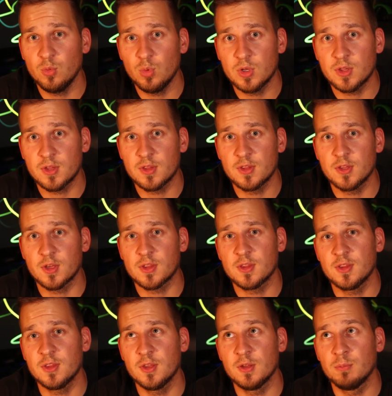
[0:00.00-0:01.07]
which is
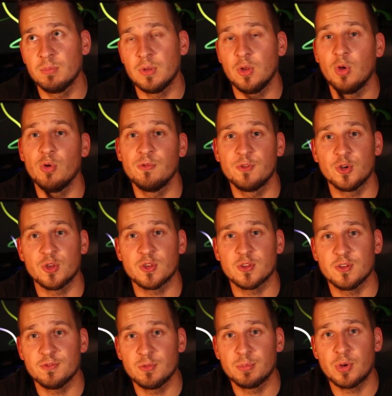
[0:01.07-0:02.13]
just the below version
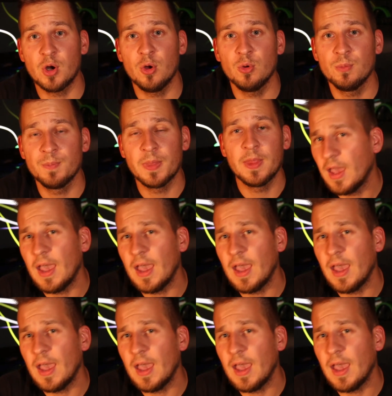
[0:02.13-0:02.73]
of the Pro,